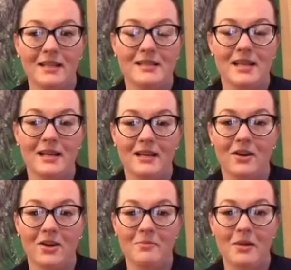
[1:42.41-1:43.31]
setting
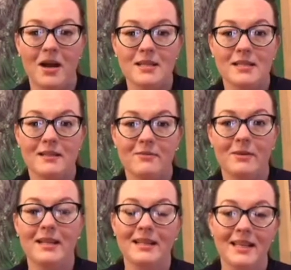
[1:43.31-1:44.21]
our positive
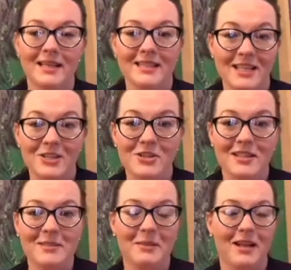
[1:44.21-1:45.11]
weekly intention.
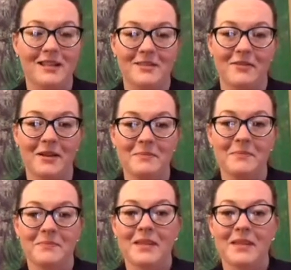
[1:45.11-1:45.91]
It's been lots of fun.